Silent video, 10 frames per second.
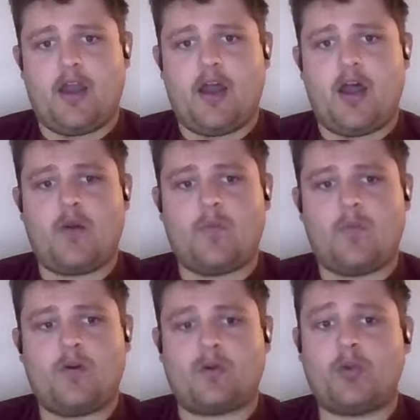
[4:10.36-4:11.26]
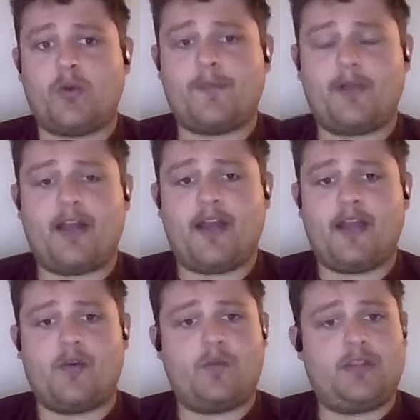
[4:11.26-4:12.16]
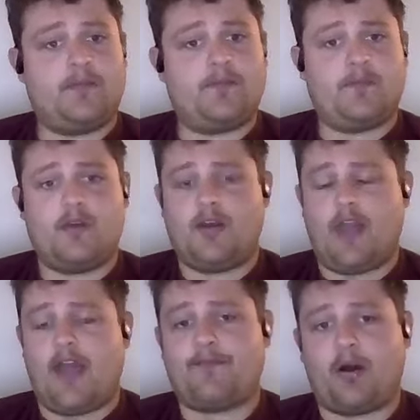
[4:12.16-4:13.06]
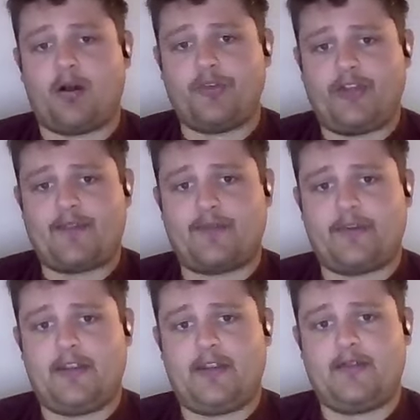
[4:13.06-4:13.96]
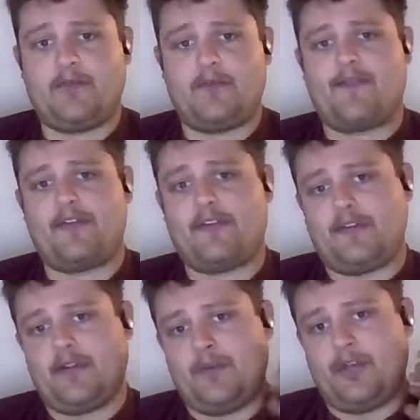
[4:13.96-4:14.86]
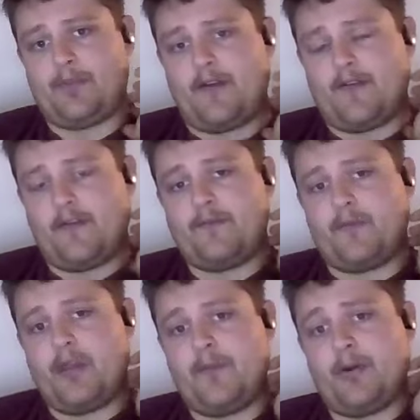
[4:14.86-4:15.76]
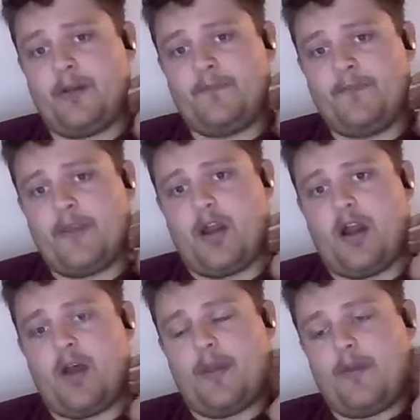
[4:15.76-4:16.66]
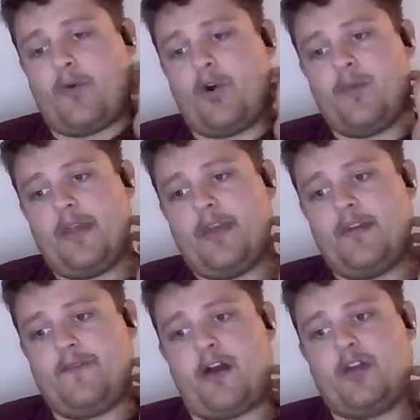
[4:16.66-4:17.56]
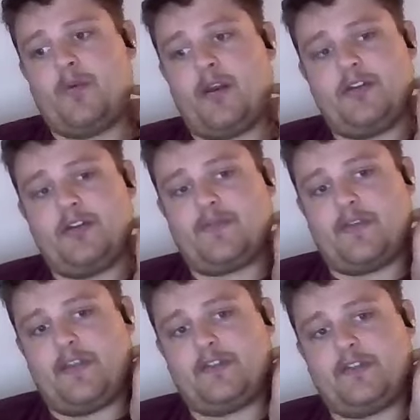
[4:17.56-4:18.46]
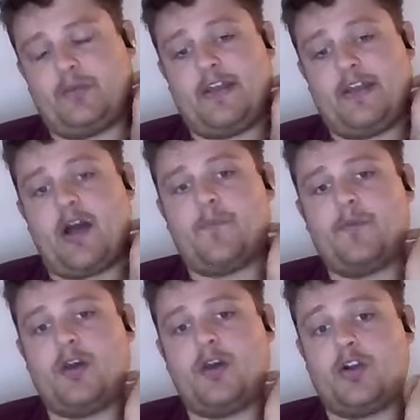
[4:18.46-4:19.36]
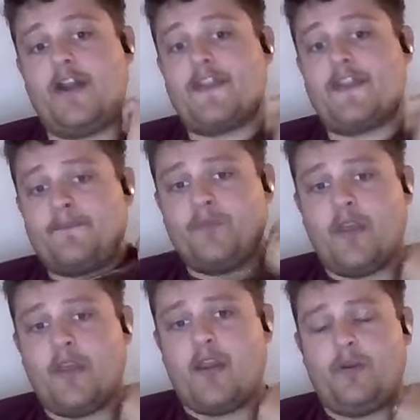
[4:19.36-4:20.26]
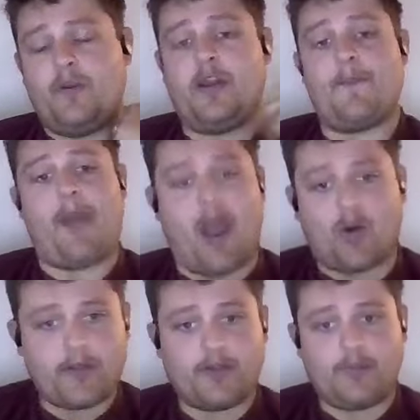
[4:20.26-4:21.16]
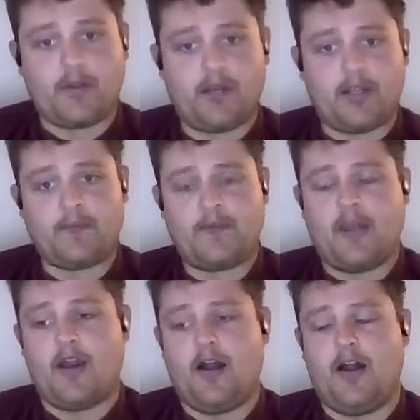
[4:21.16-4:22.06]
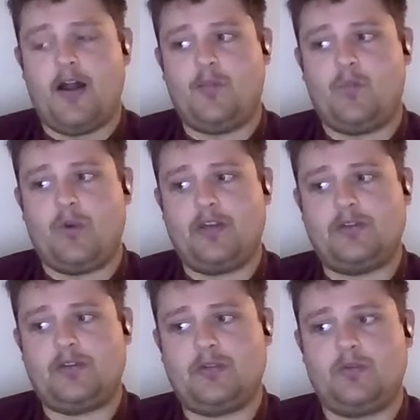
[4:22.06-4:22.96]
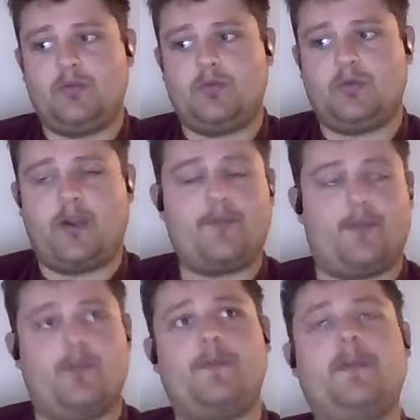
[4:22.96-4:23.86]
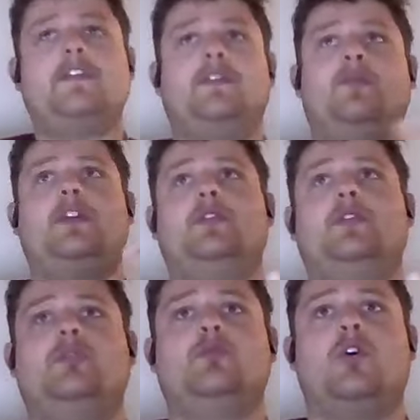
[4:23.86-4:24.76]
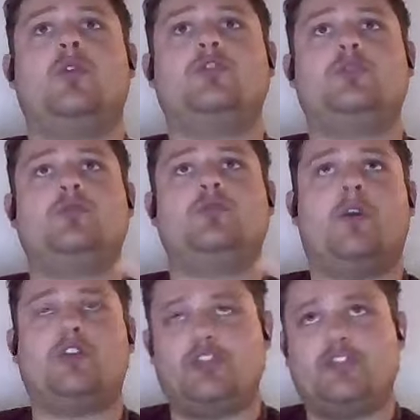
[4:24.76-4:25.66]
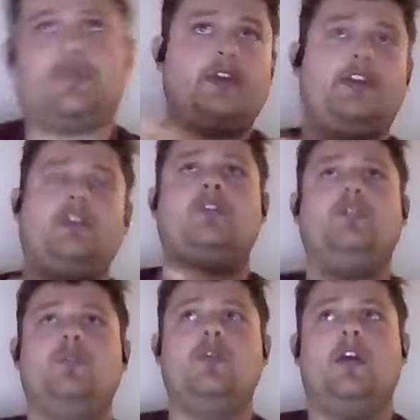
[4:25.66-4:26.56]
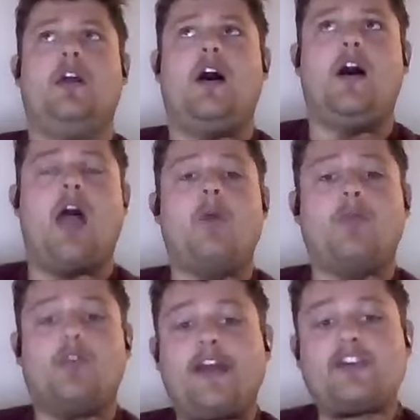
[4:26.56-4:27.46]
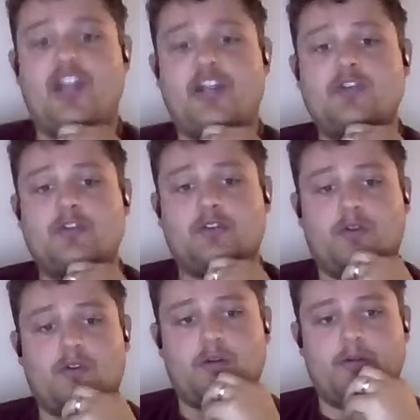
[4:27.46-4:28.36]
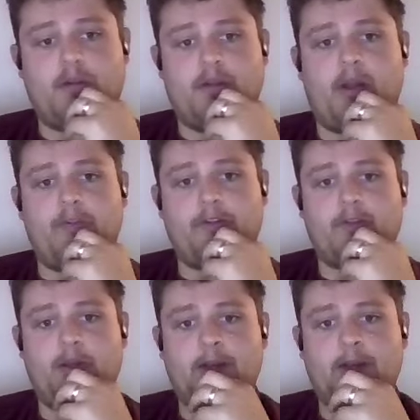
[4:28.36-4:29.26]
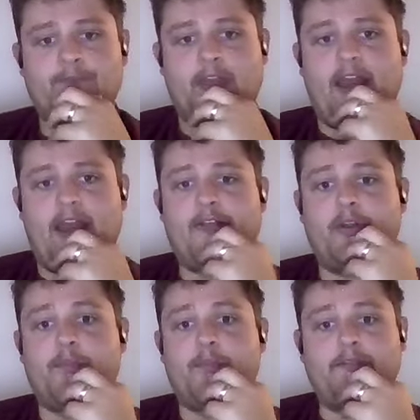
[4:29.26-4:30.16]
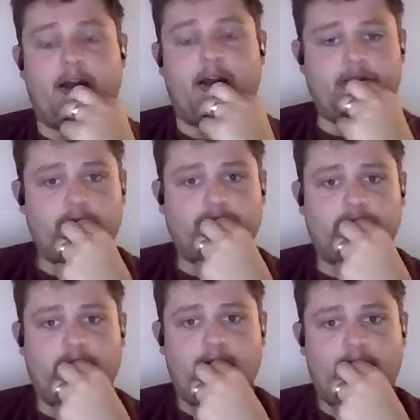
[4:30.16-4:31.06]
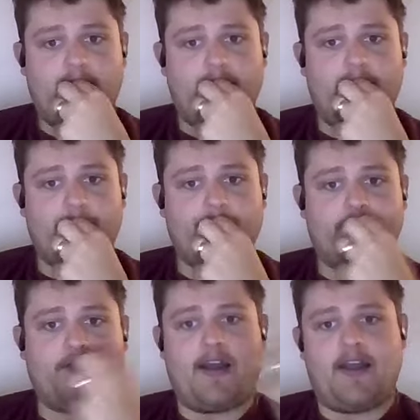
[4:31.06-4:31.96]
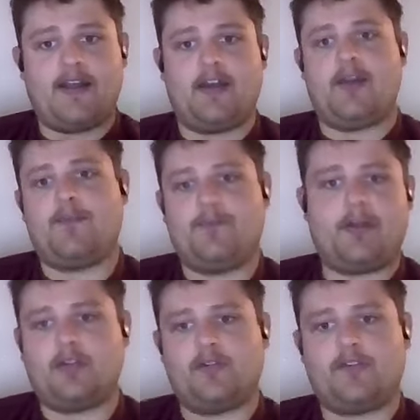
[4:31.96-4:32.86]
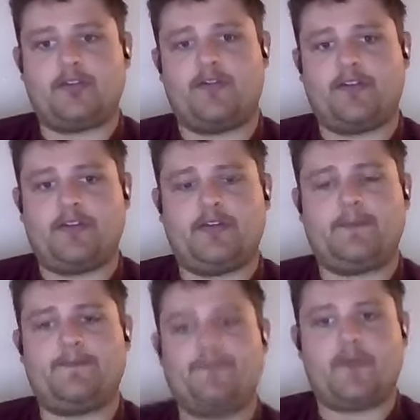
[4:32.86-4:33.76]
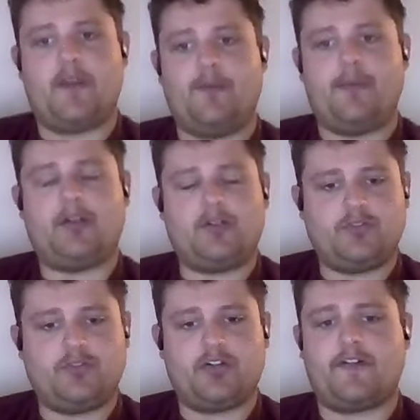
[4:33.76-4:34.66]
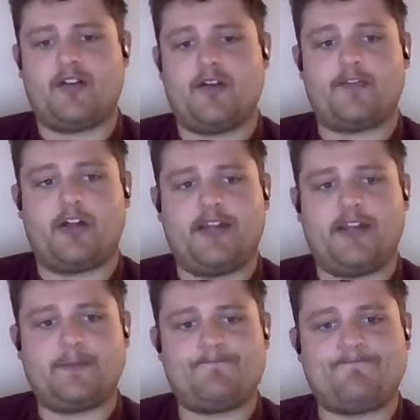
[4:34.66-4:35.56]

What role do we play? We can have policy advocacy. We need a private input, inform and evaluate on different things so we can help create them. We need to empower the community. We need to create movements, and we need to go to marches, and we need to help create change. So empower the community, and then we need to bring values, provide peer-delivered services, inclusion of clients.